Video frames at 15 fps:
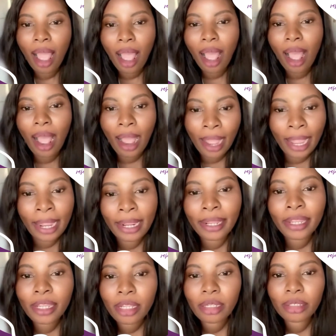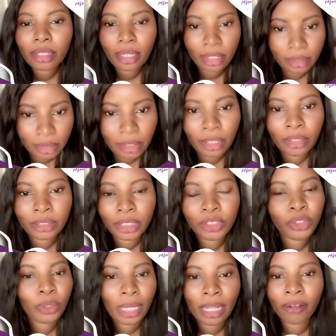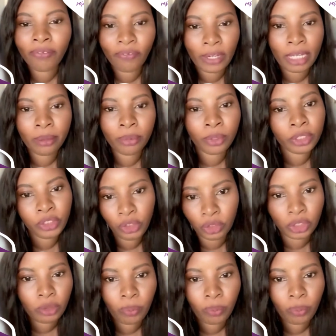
I can tell that you have fibroids just by